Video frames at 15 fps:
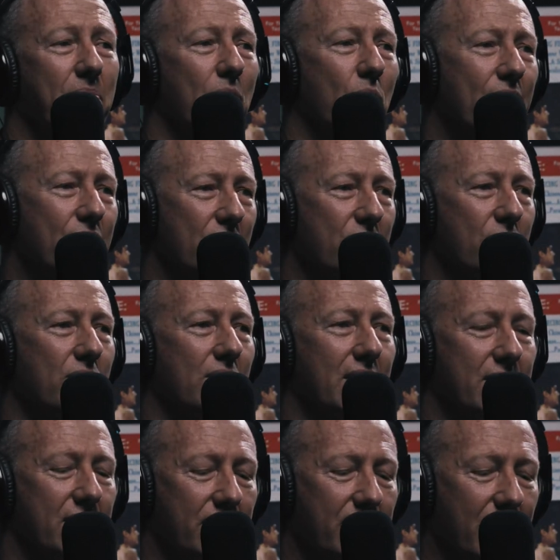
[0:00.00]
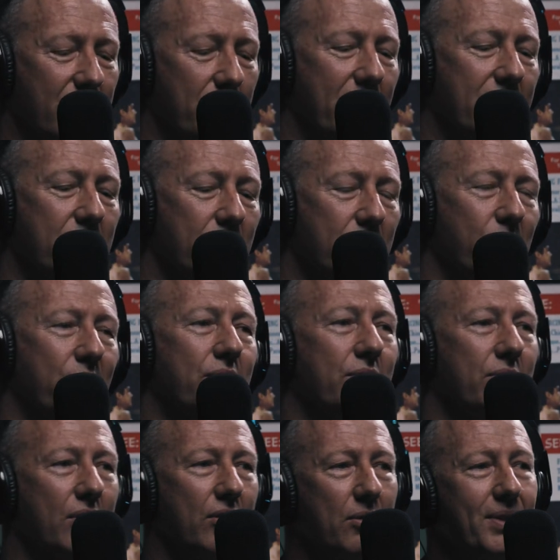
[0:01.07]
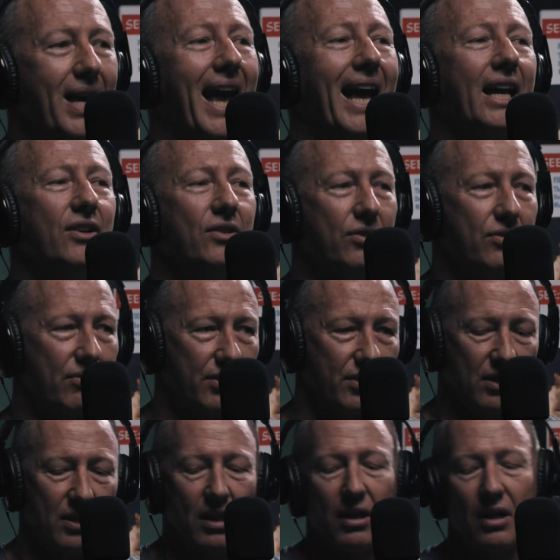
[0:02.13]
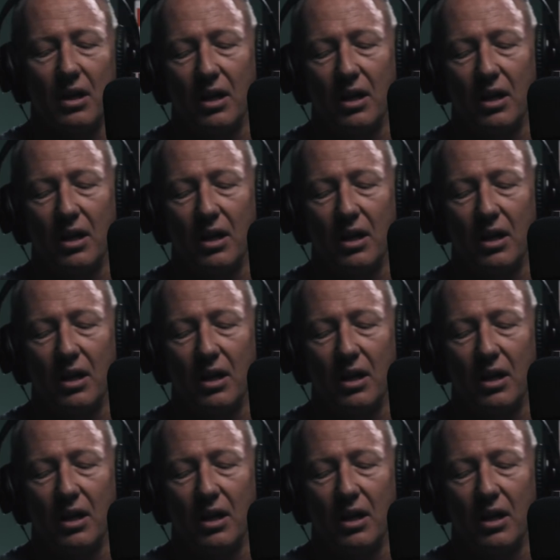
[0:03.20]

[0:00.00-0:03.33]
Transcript: But we just call ourselves naturopaths because we do herbs and nutrition